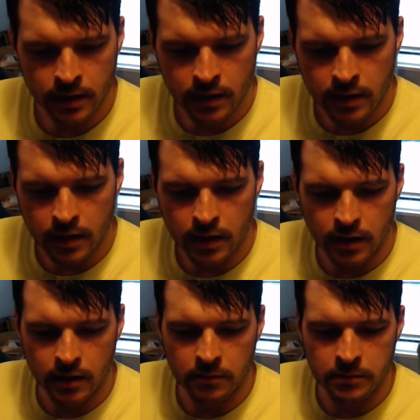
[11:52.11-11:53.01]

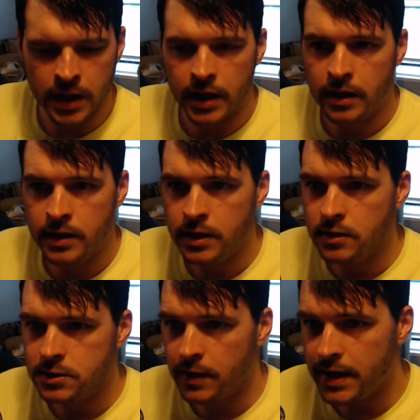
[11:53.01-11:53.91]
And he
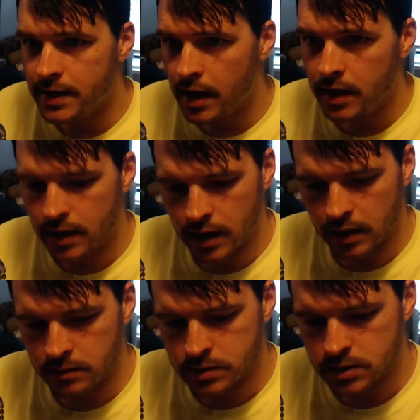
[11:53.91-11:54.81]
also had 9
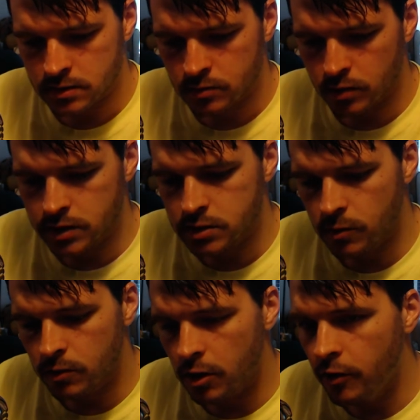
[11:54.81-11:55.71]
games where he
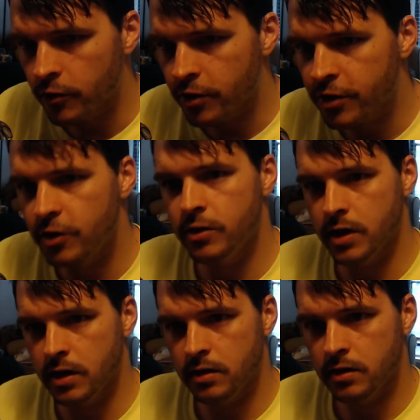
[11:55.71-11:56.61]
scored over
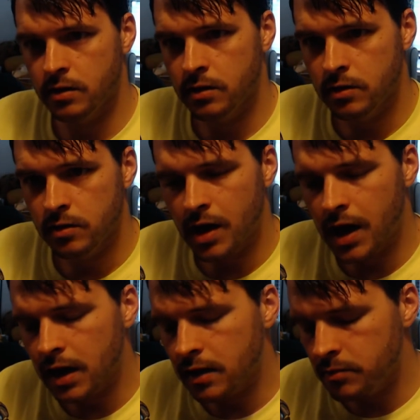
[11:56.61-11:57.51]
30.
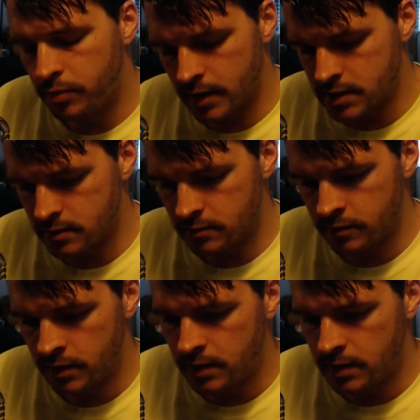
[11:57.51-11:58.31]
Highly impressive.